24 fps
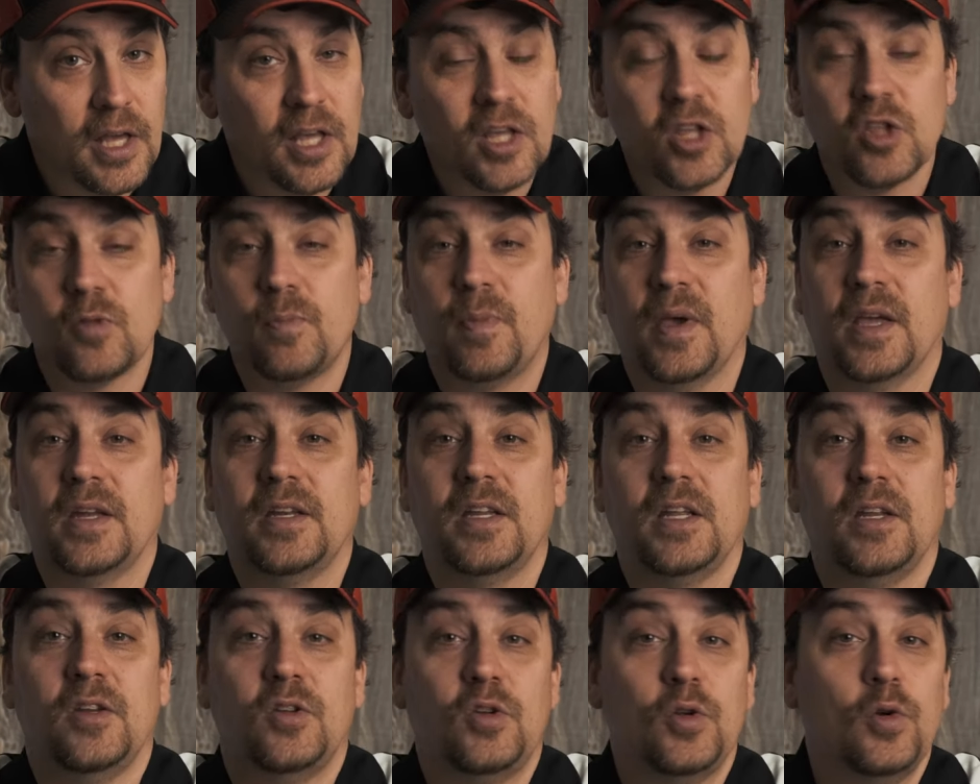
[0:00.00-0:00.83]

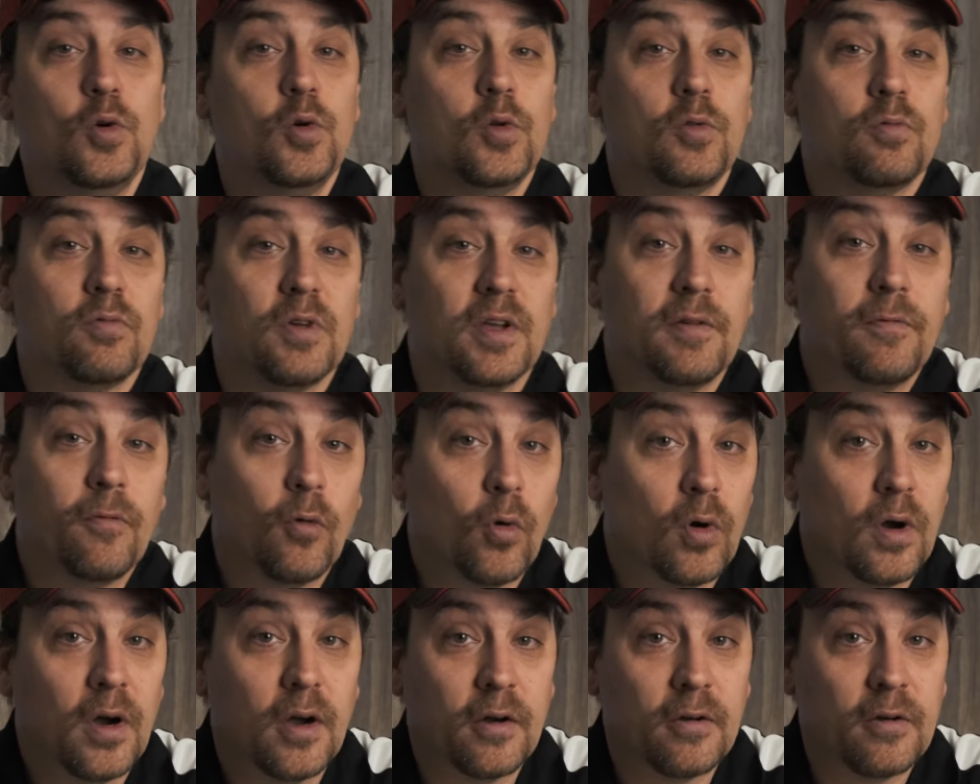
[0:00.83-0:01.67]
spending
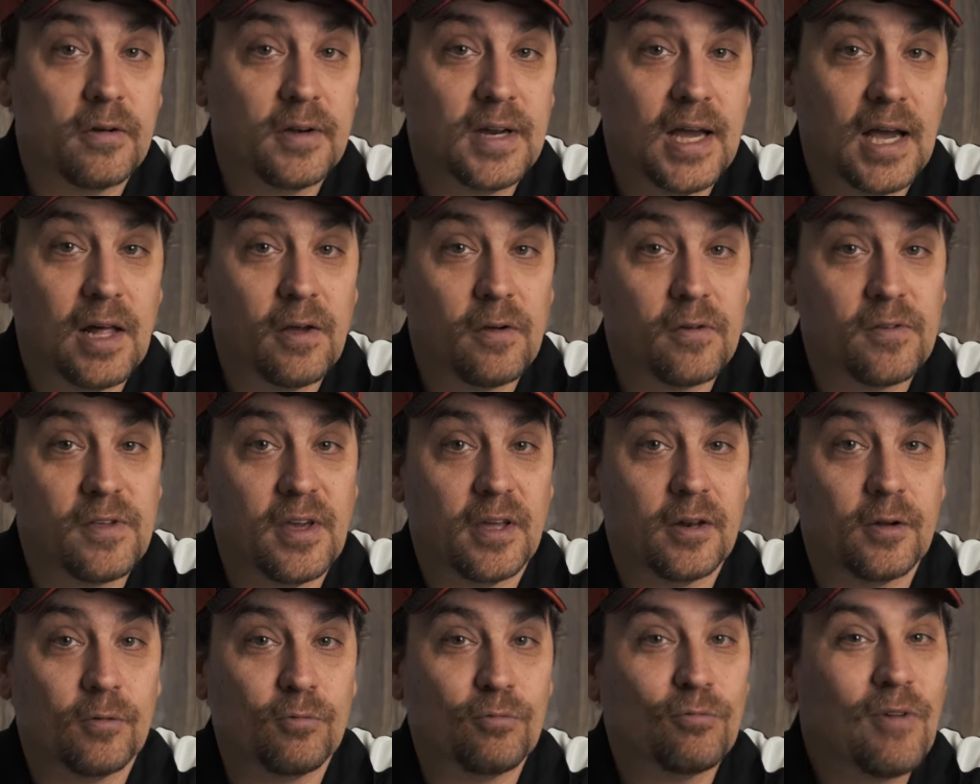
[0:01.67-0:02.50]
$200-$400
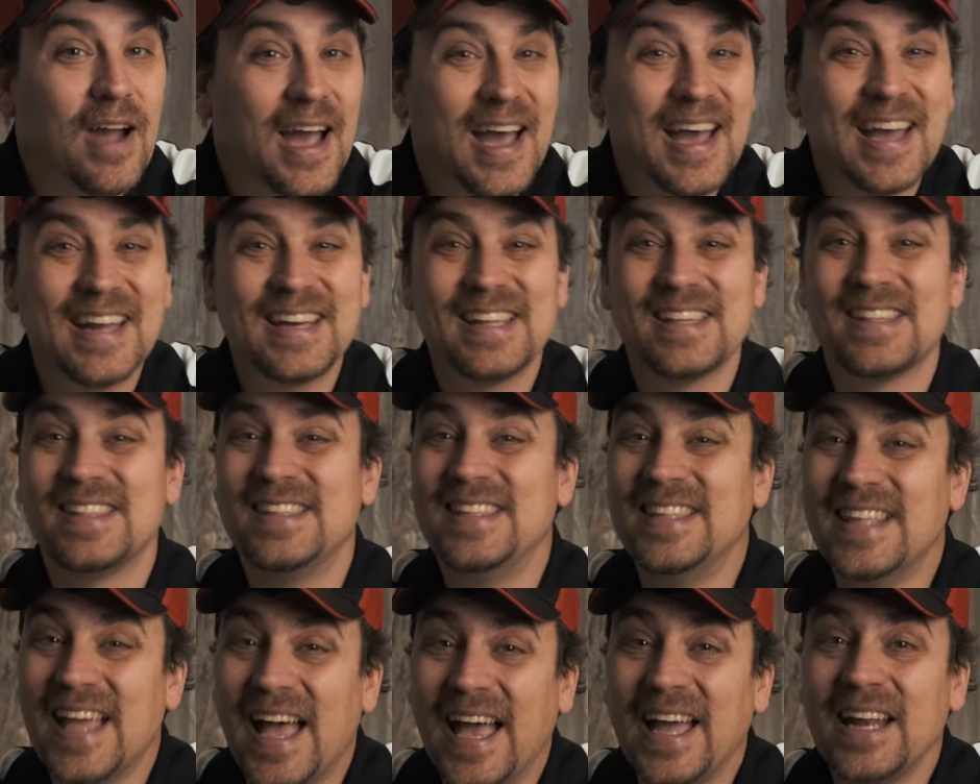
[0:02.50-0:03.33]
on a rod is
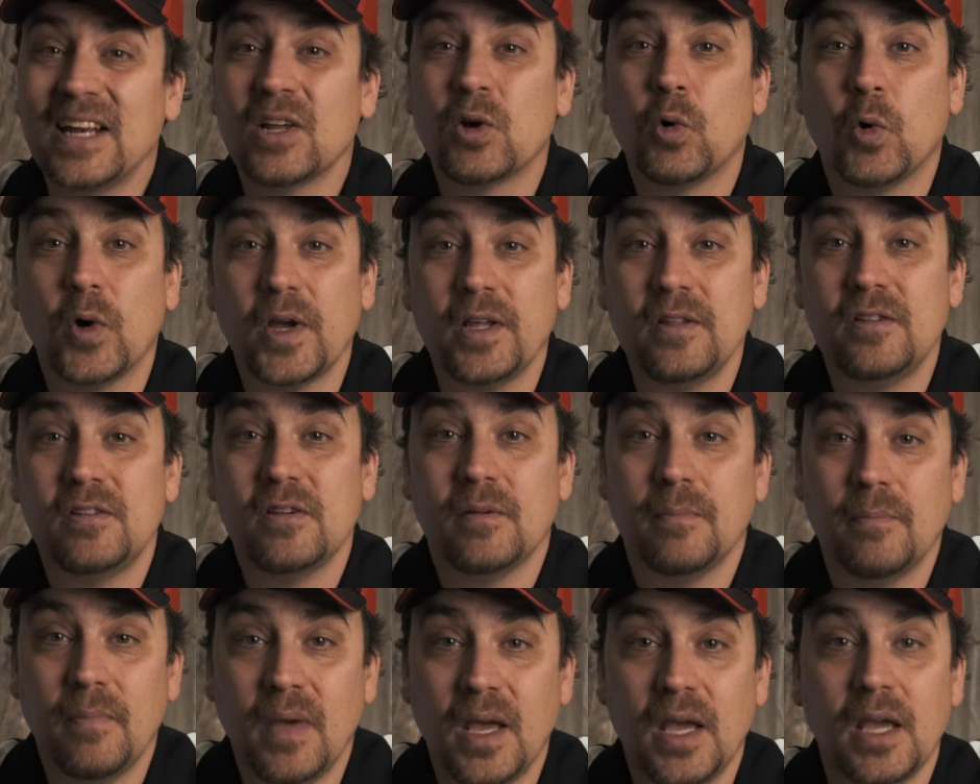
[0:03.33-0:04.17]
not going to
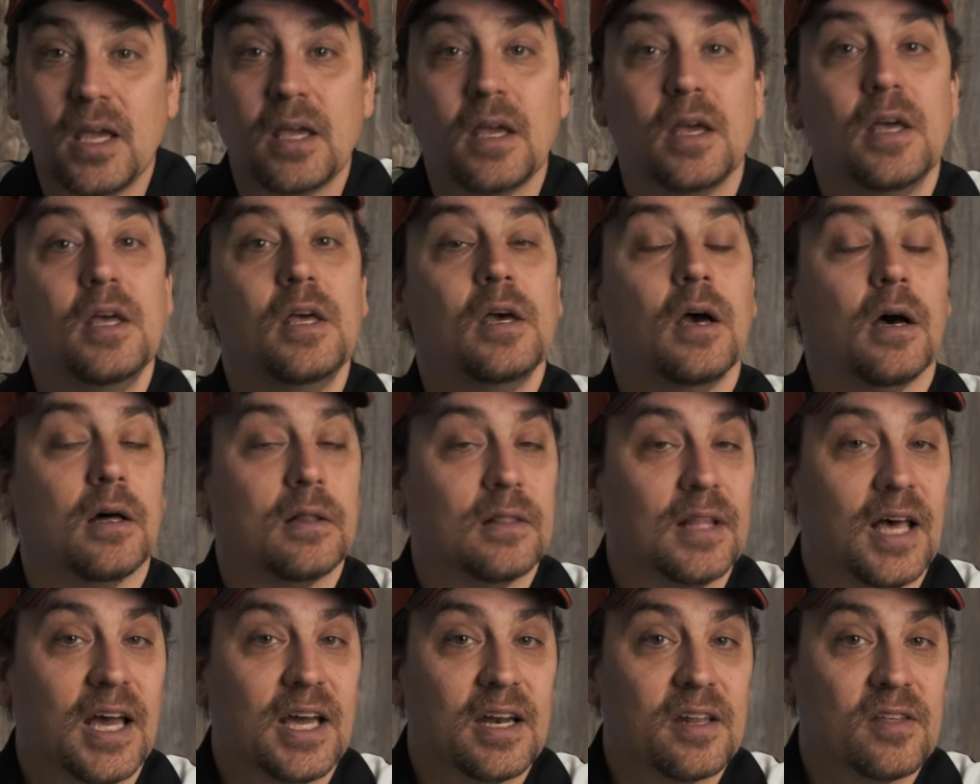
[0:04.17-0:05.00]
make a
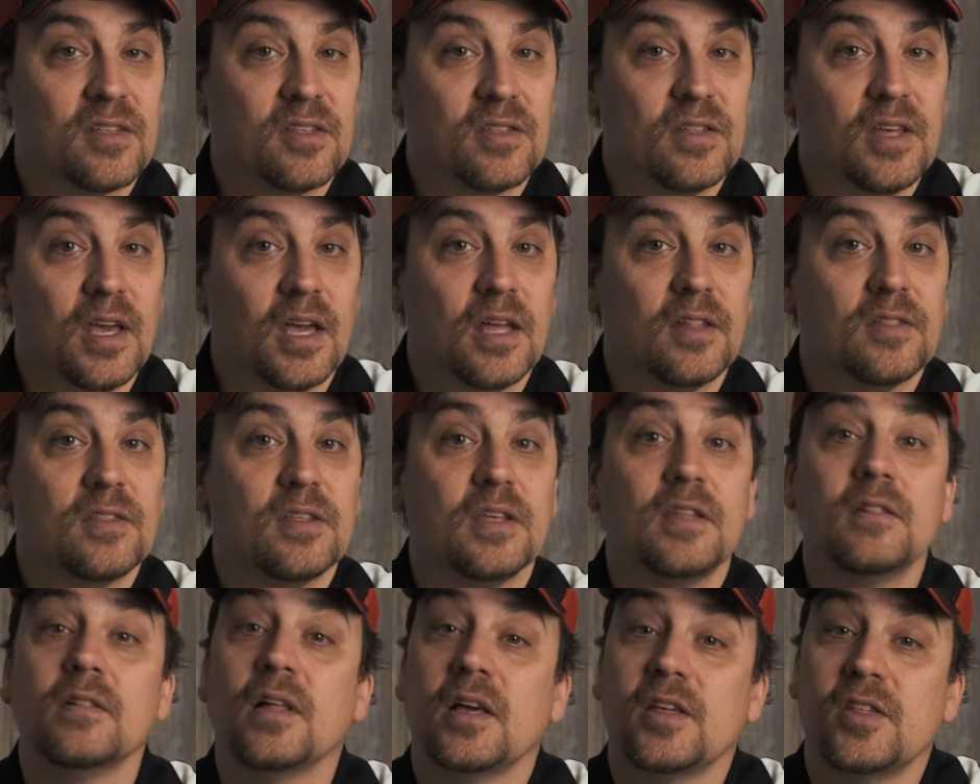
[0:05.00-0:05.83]
lot of sense
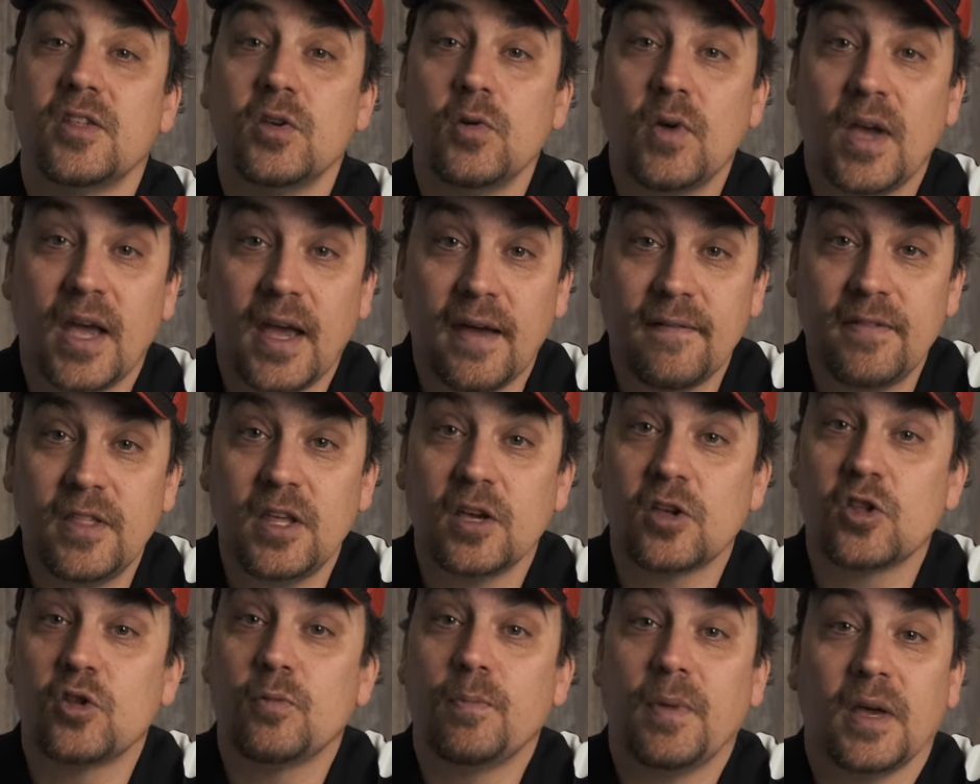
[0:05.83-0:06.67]
unless you have the
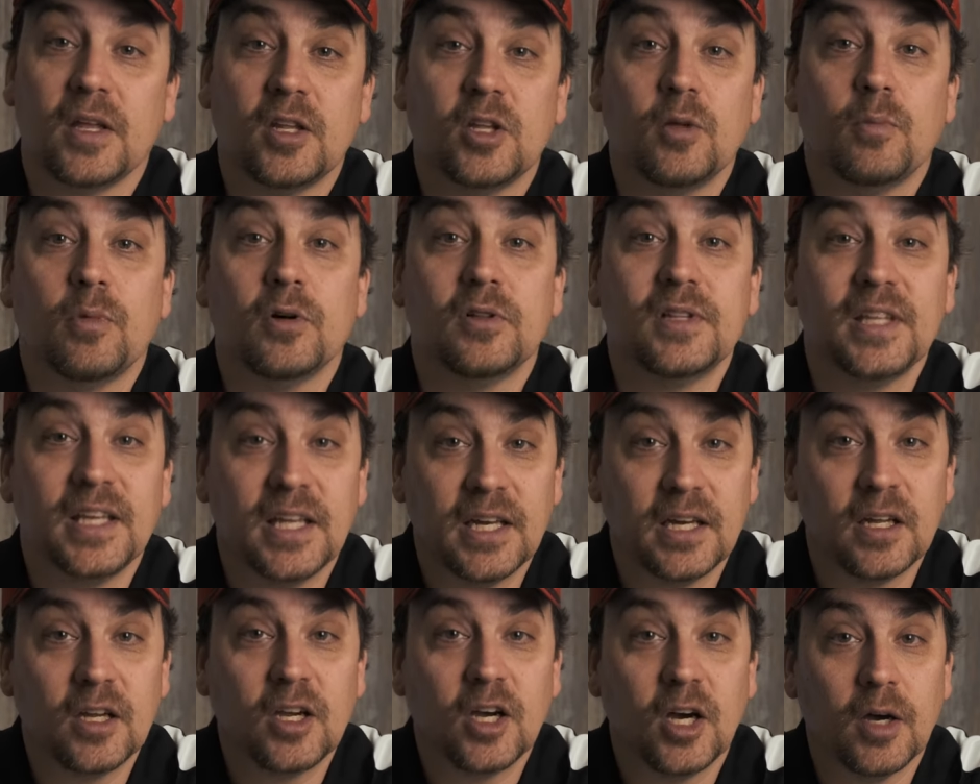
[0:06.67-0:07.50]
expendable
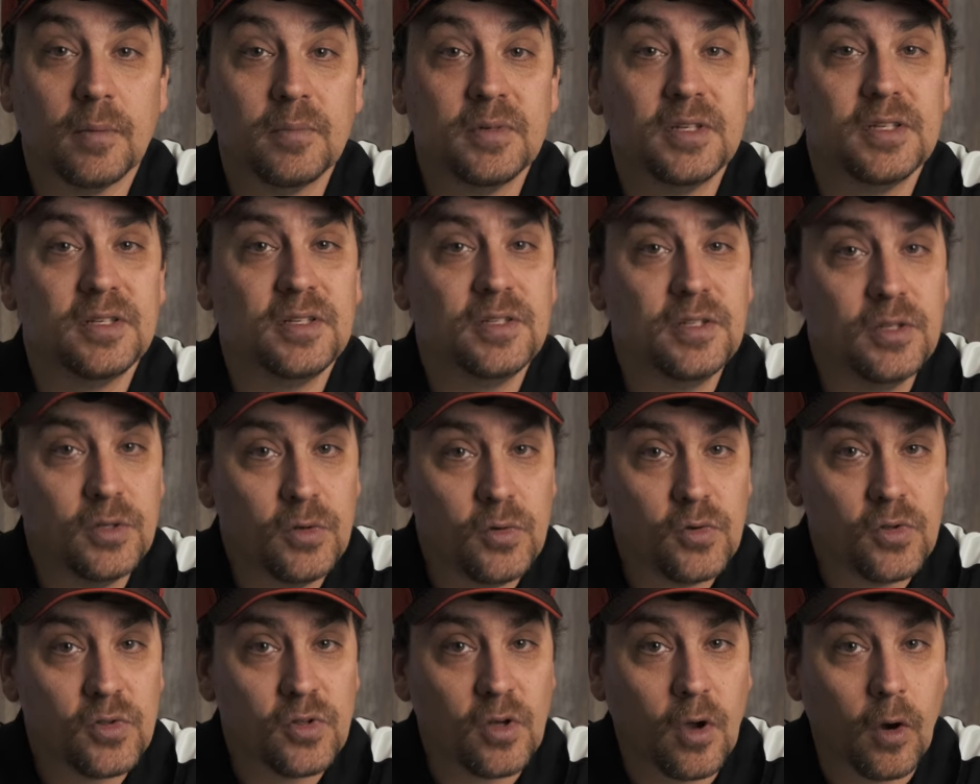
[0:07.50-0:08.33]
income to
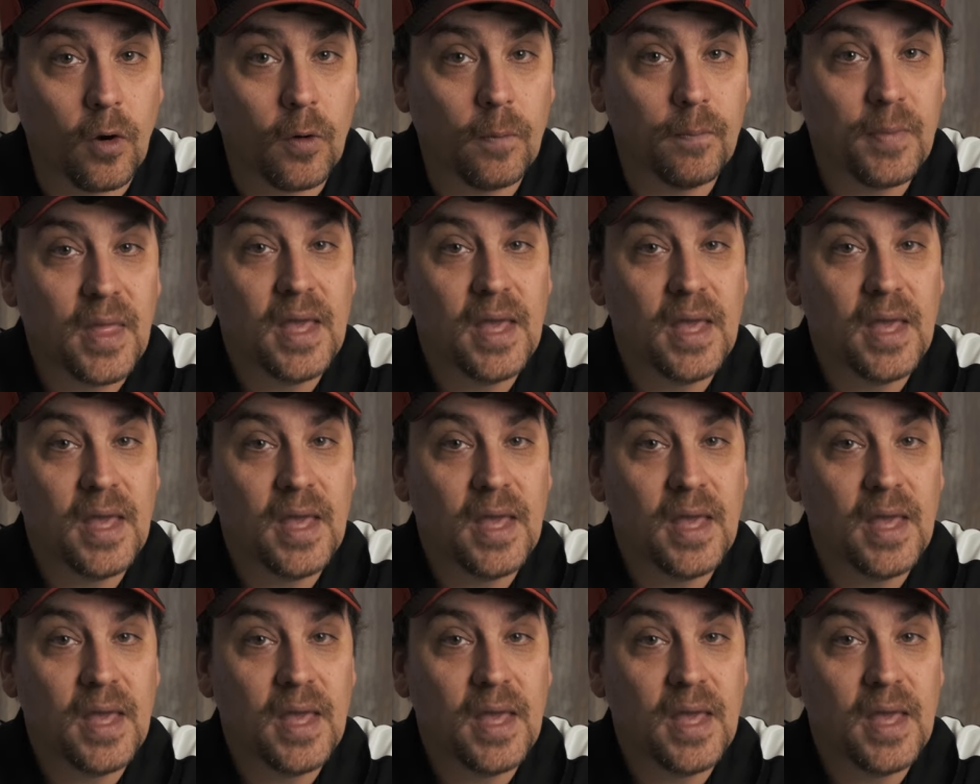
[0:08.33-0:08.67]
do so.